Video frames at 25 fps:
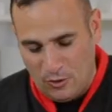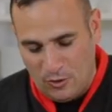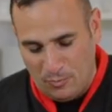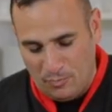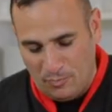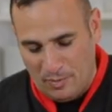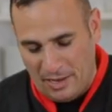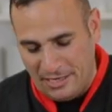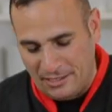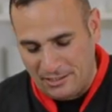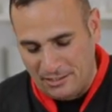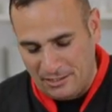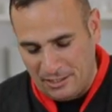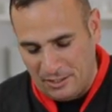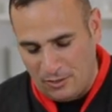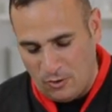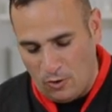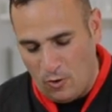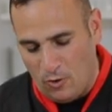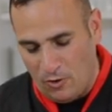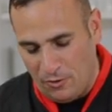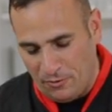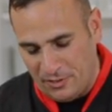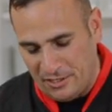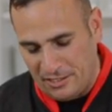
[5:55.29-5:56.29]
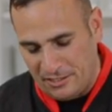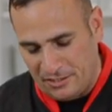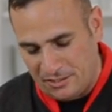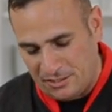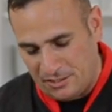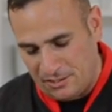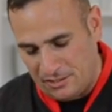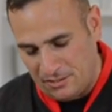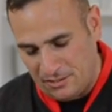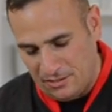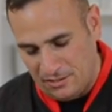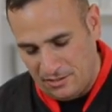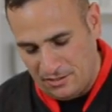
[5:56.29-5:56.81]
could basically call
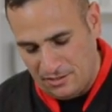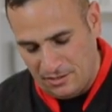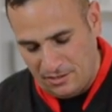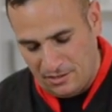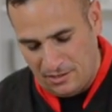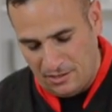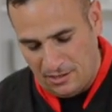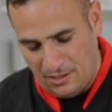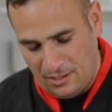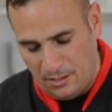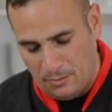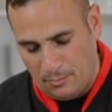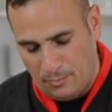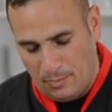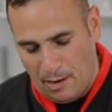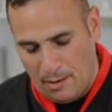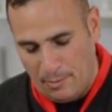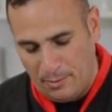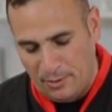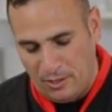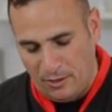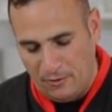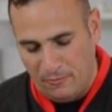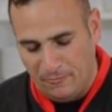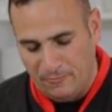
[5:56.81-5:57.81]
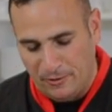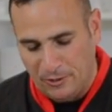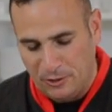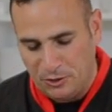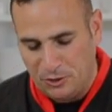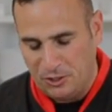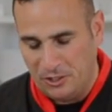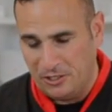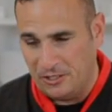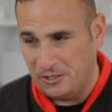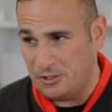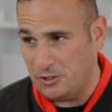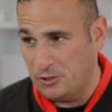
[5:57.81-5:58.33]
this the barbecue
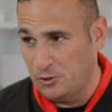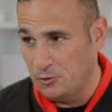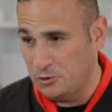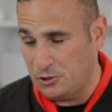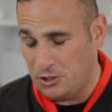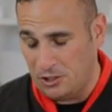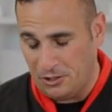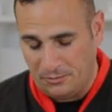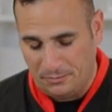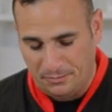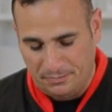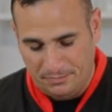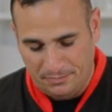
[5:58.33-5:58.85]
version of sushi.